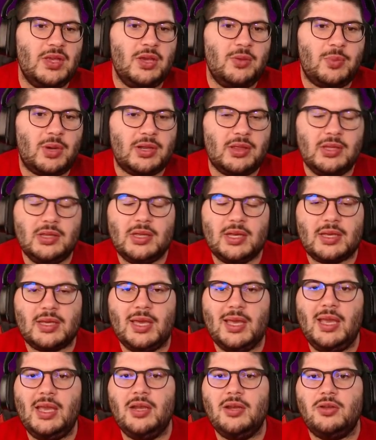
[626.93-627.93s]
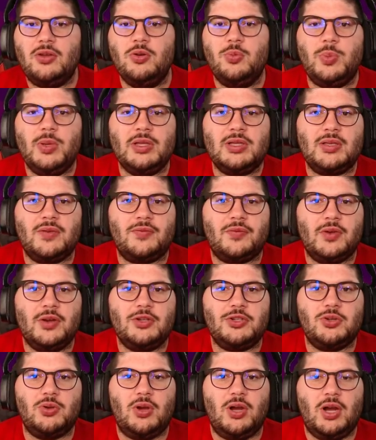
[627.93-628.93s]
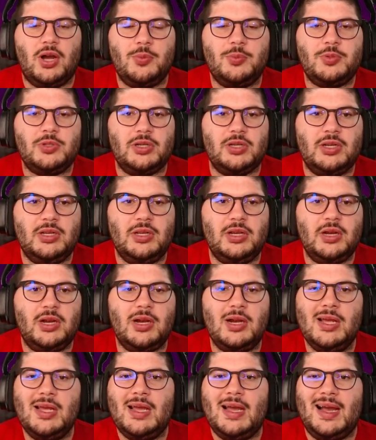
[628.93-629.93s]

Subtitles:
But I think that Kane could be a differential option here.